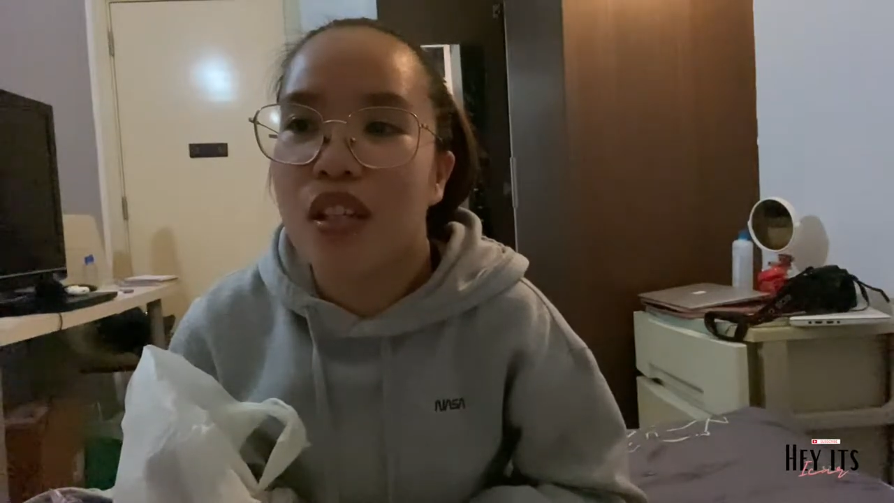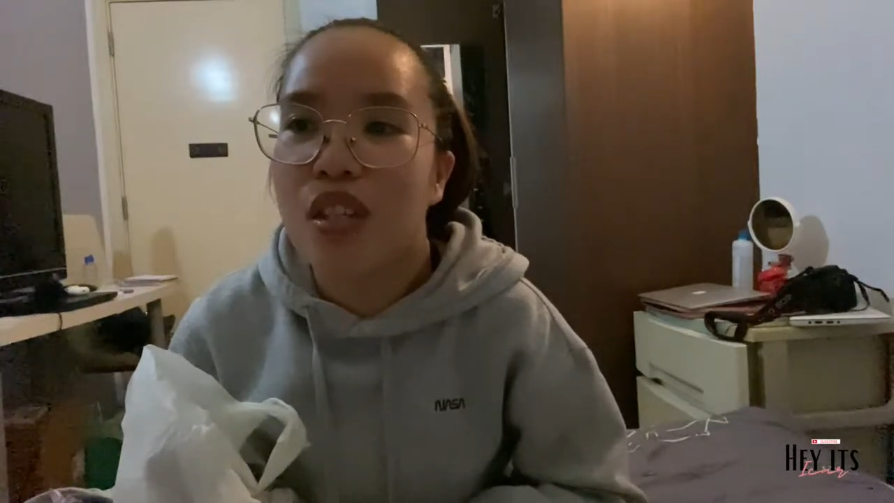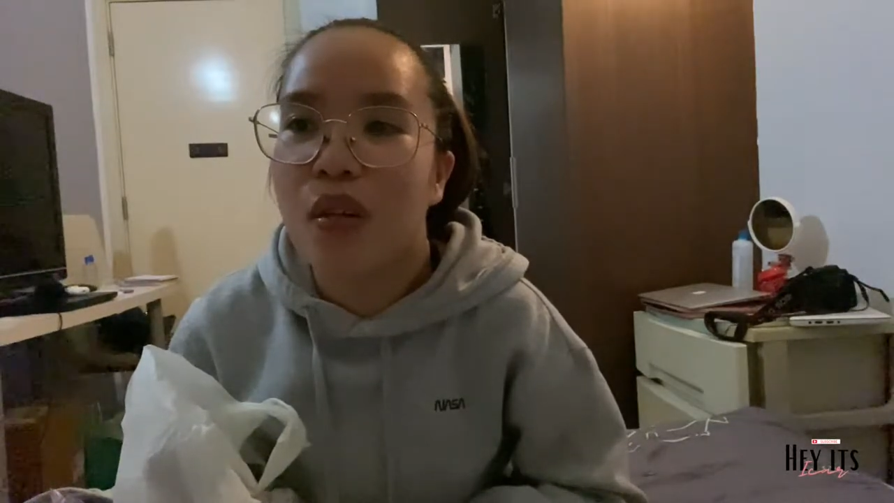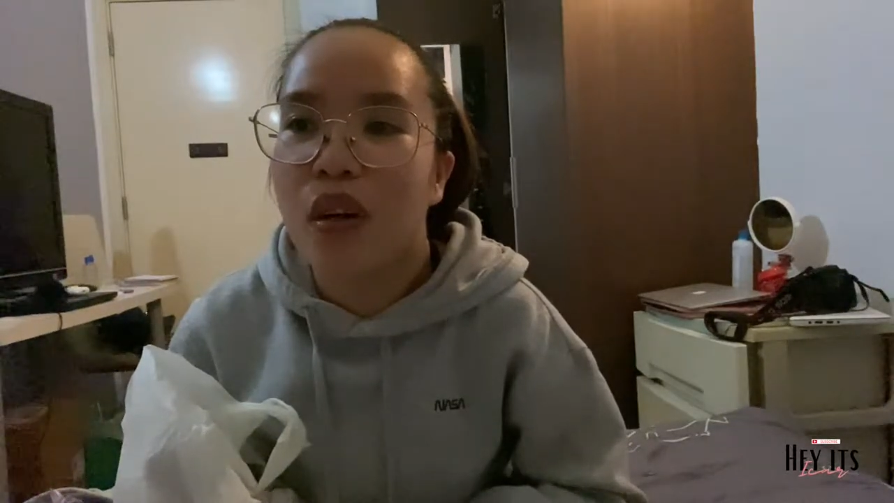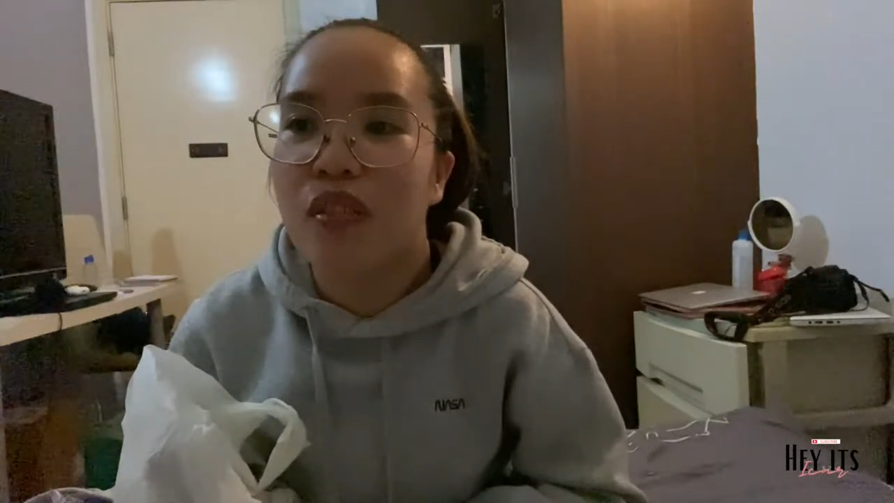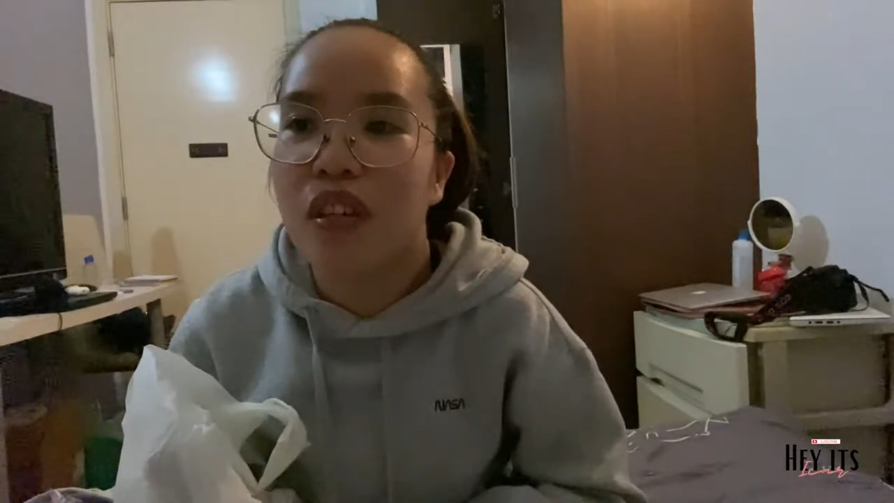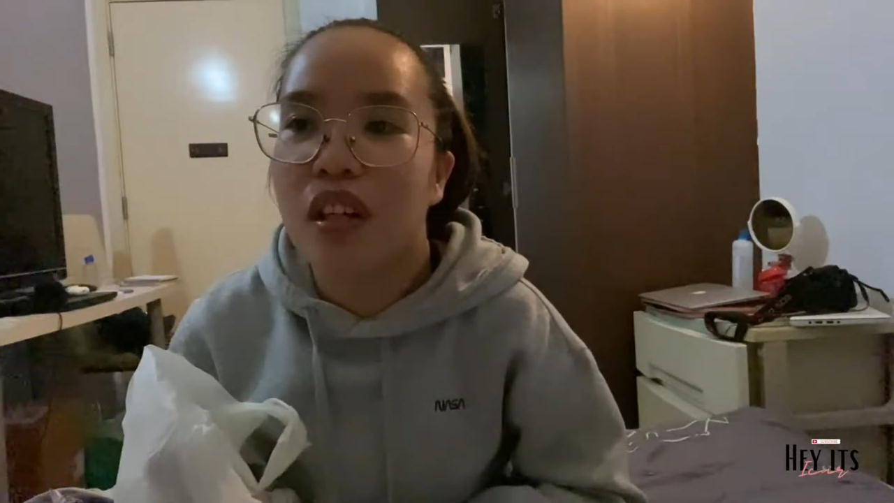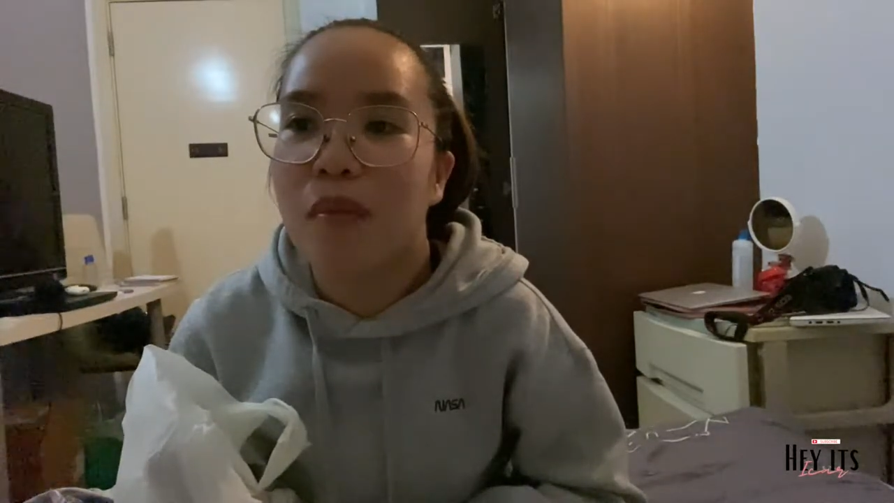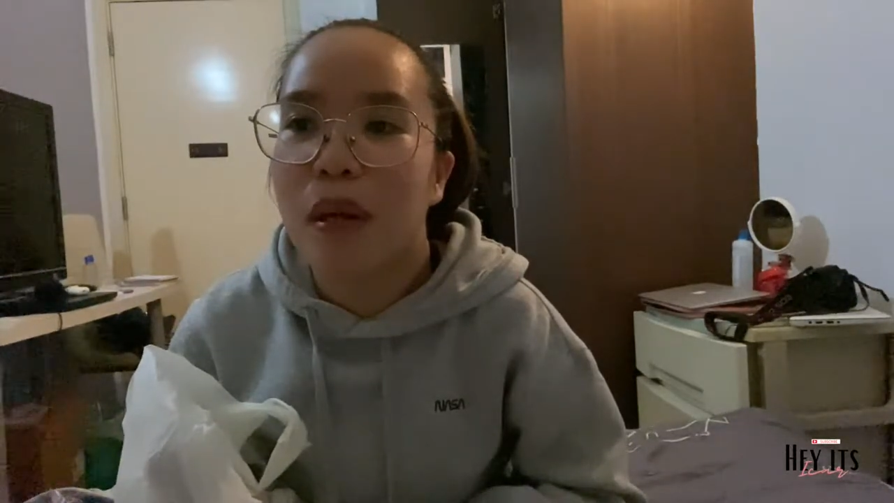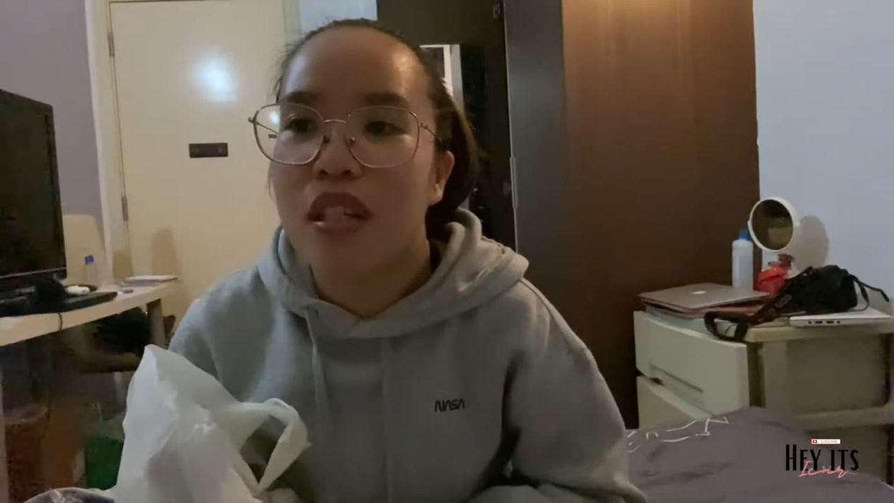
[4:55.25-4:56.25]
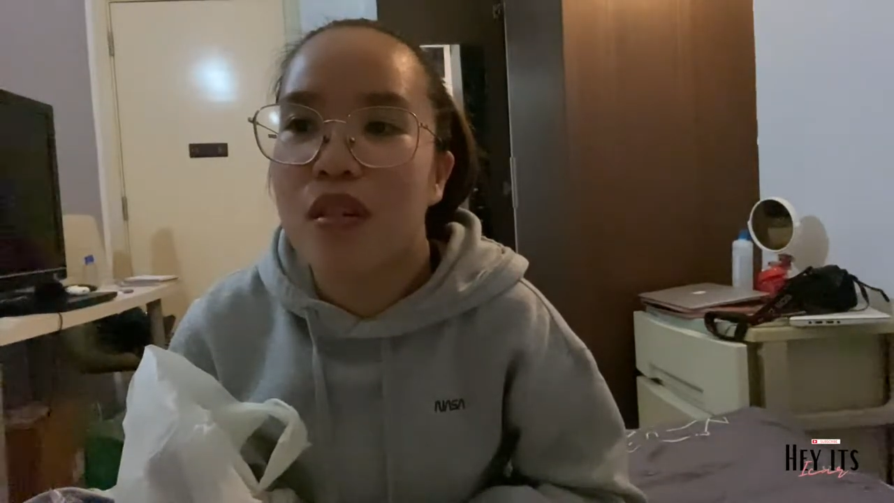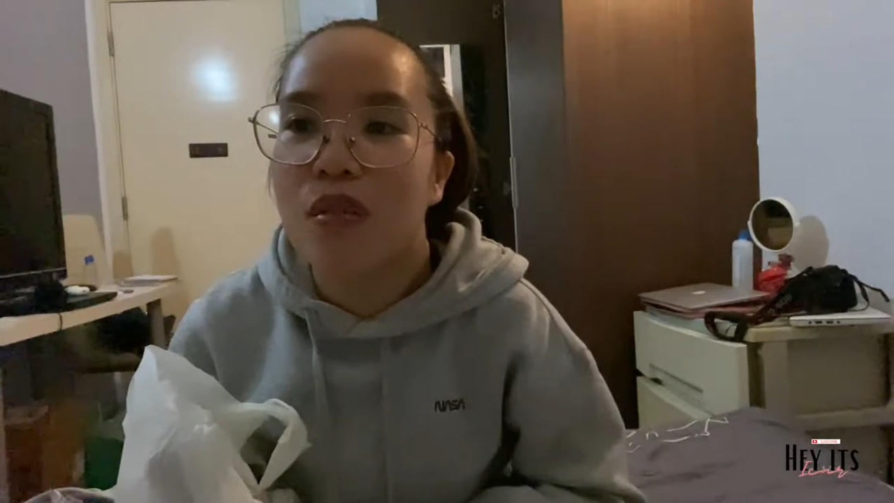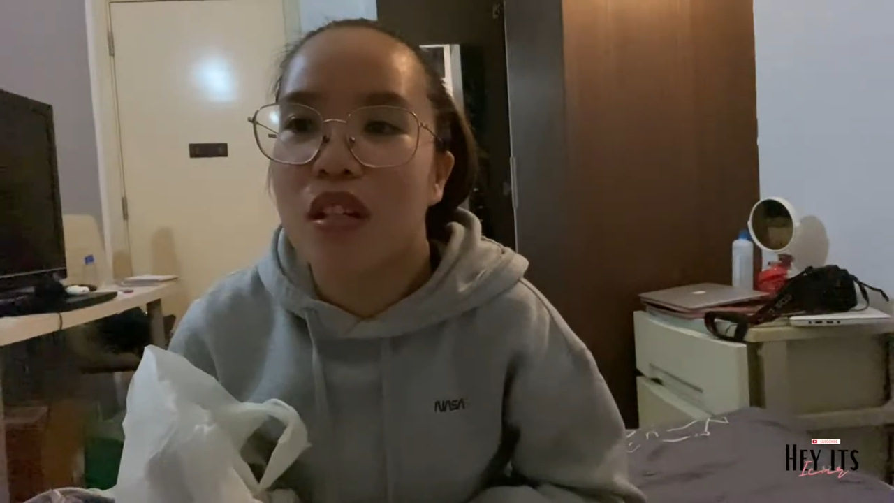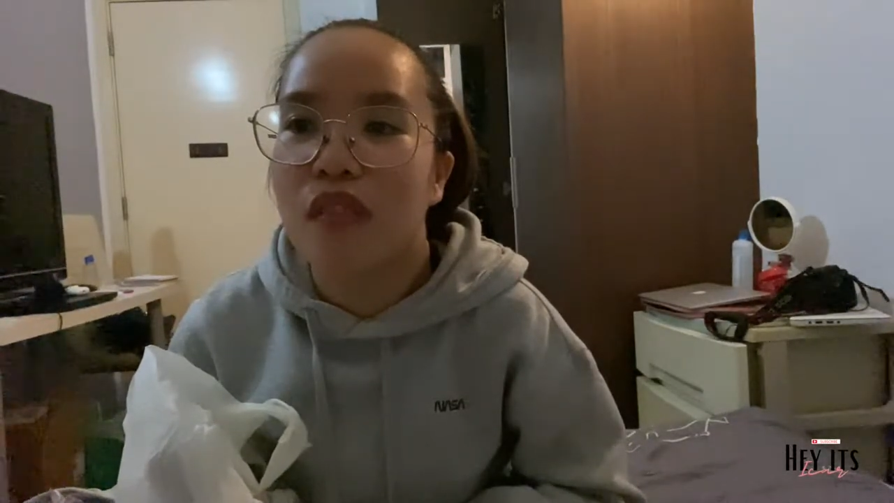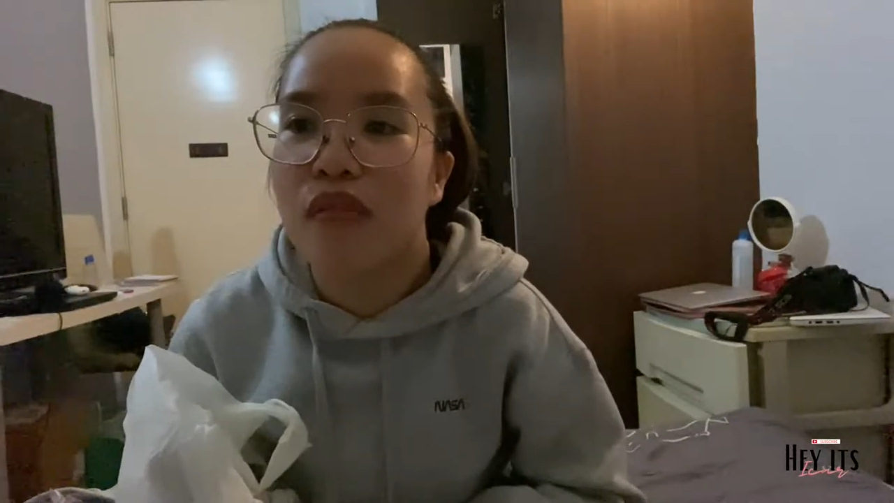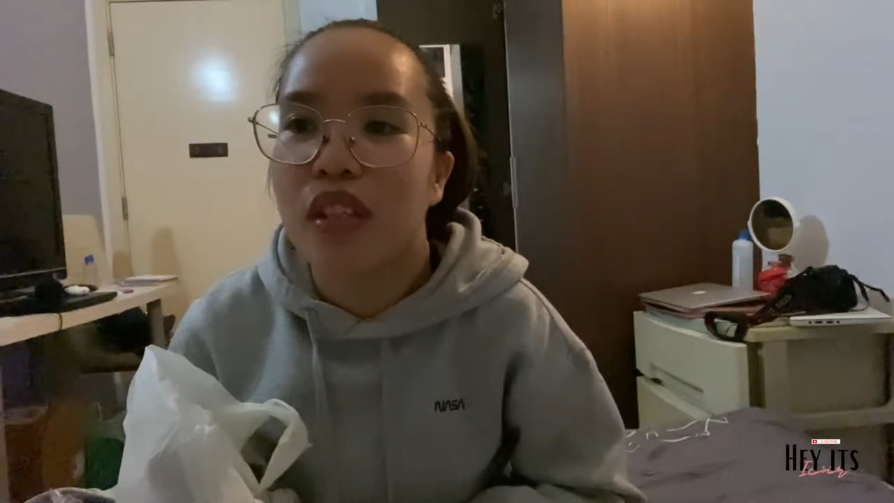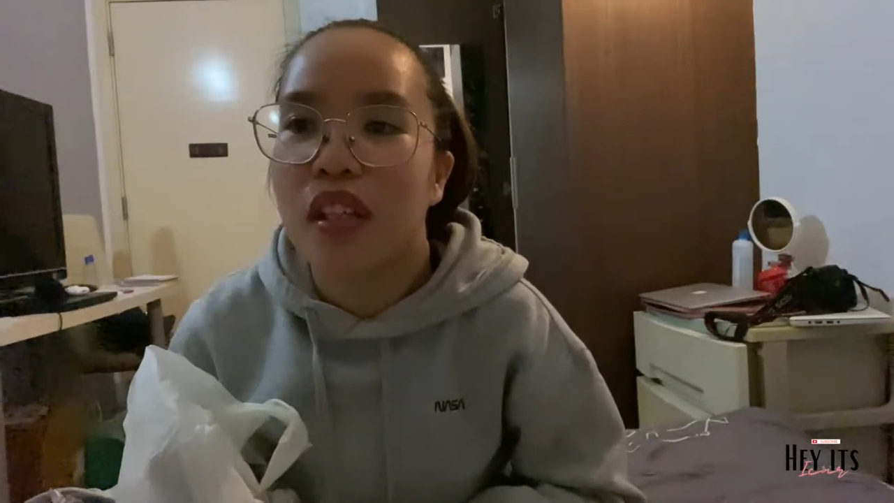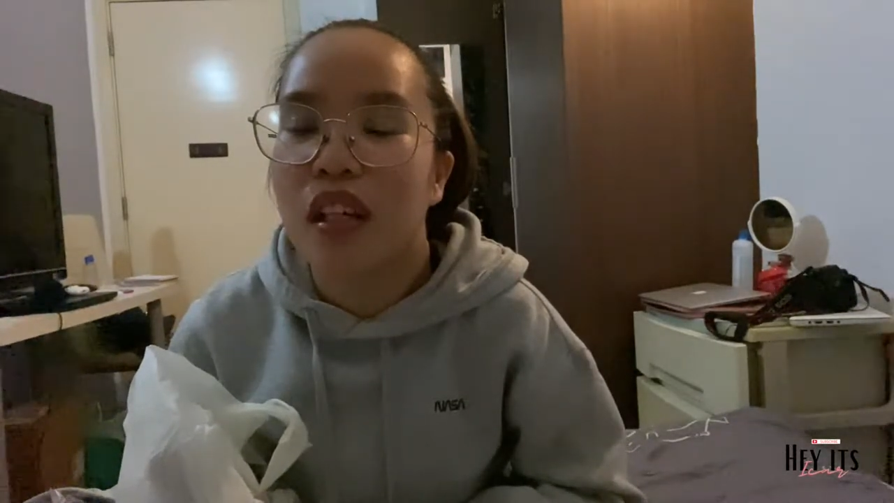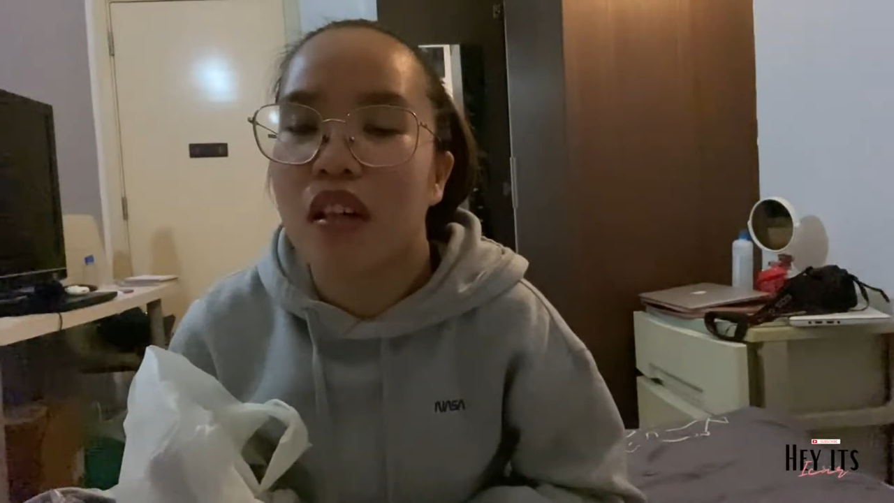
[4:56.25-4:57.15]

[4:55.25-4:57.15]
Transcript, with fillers: two hundred pesos, and I feel like,